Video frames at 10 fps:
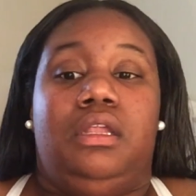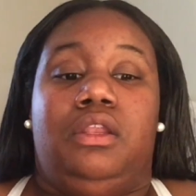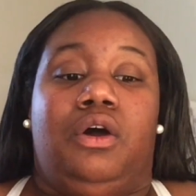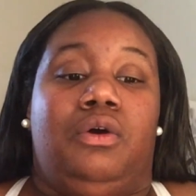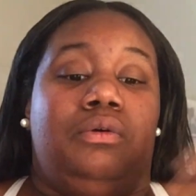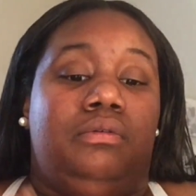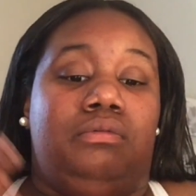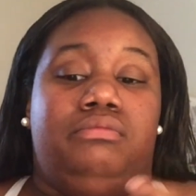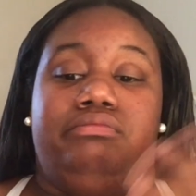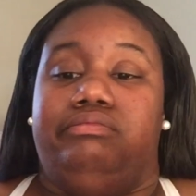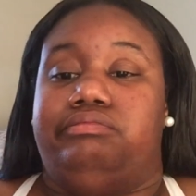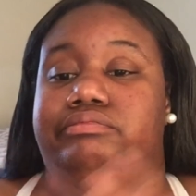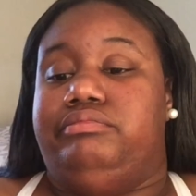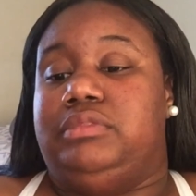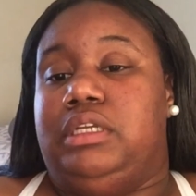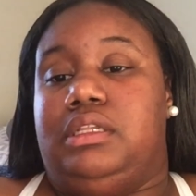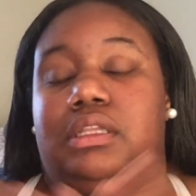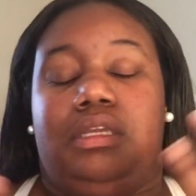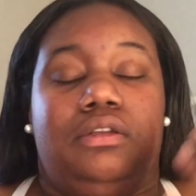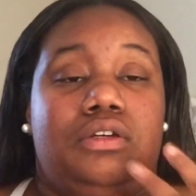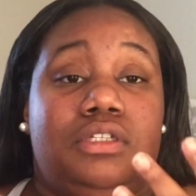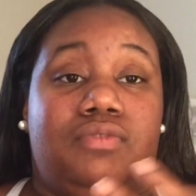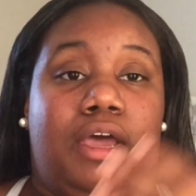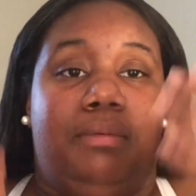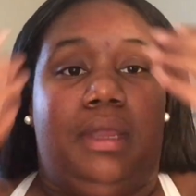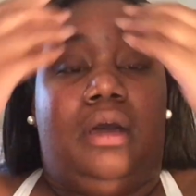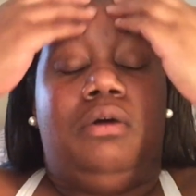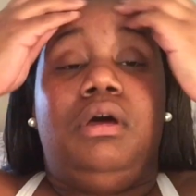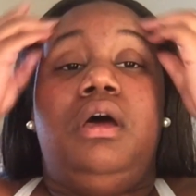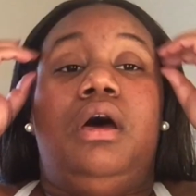no nothing, you know, just vibing out,